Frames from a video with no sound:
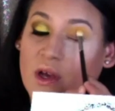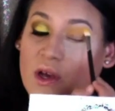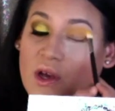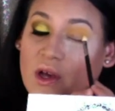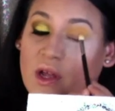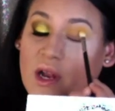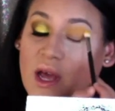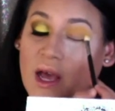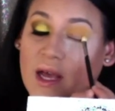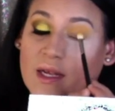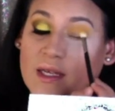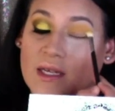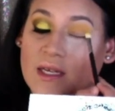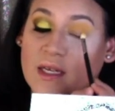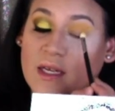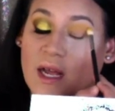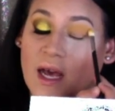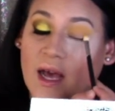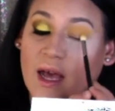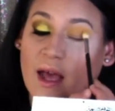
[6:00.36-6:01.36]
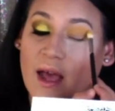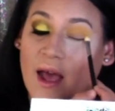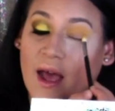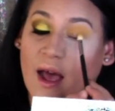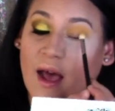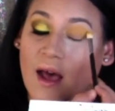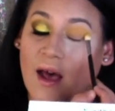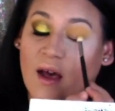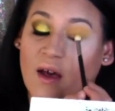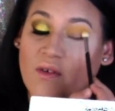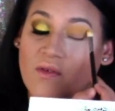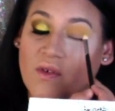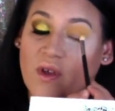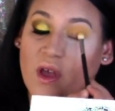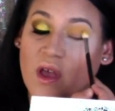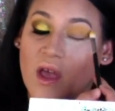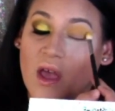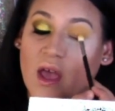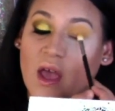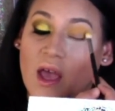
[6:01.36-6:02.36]
good. I did not have
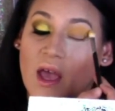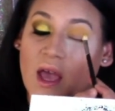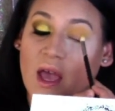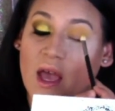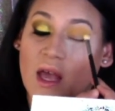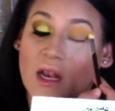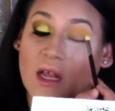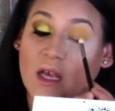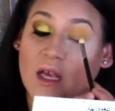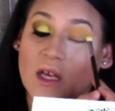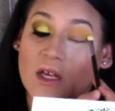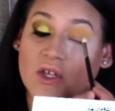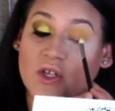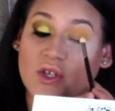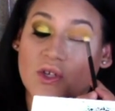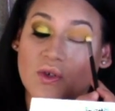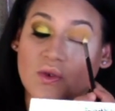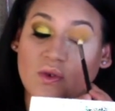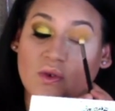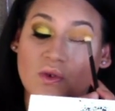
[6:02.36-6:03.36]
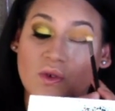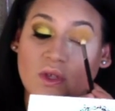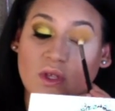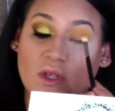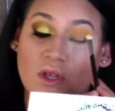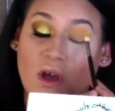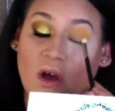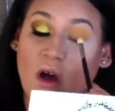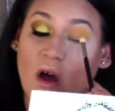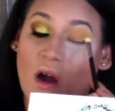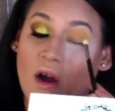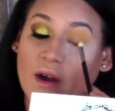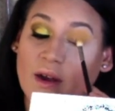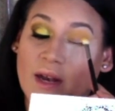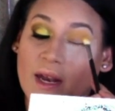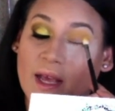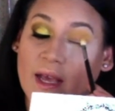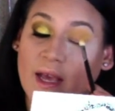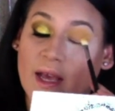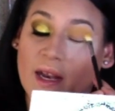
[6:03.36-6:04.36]
any issues,
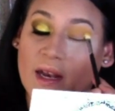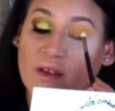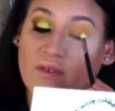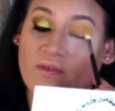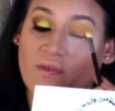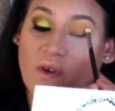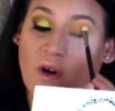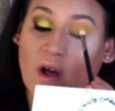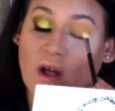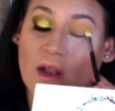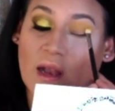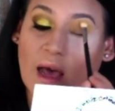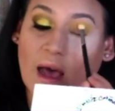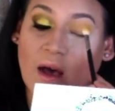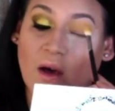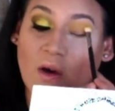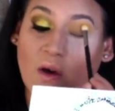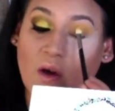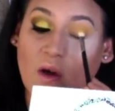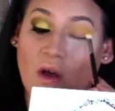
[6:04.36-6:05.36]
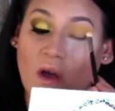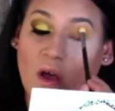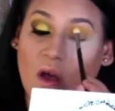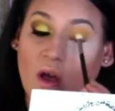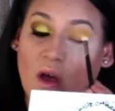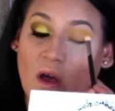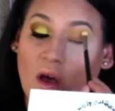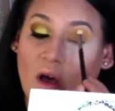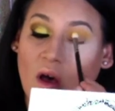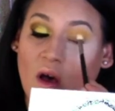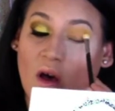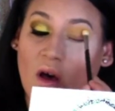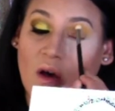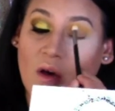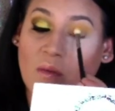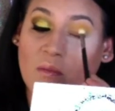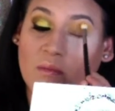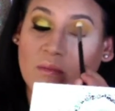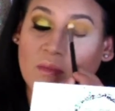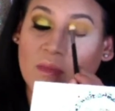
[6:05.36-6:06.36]
hardly any fallout.
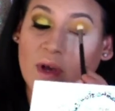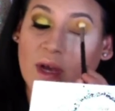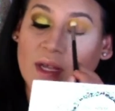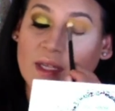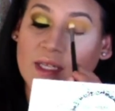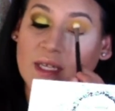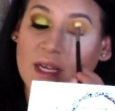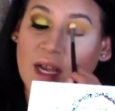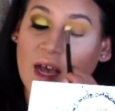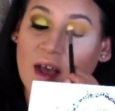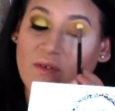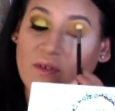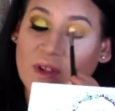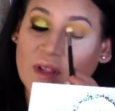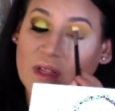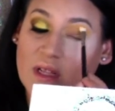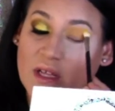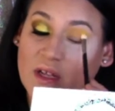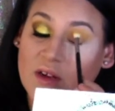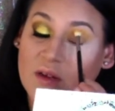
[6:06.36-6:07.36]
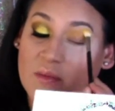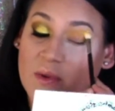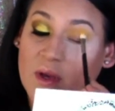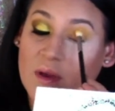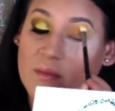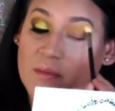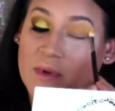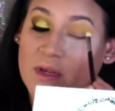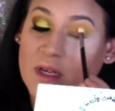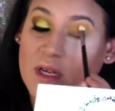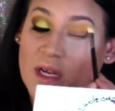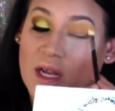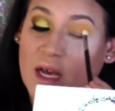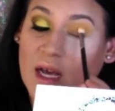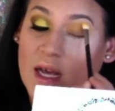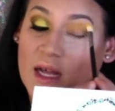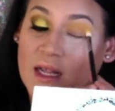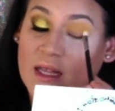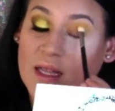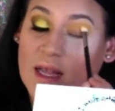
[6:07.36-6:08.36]
I did have a little bit, but
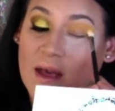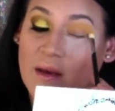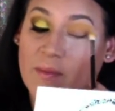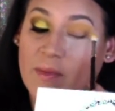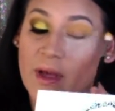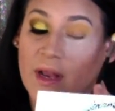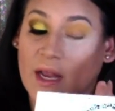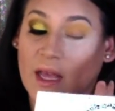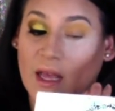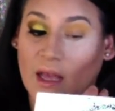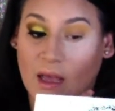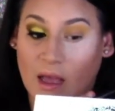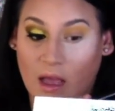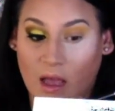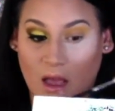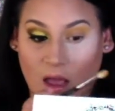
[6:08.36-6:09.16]
not that many.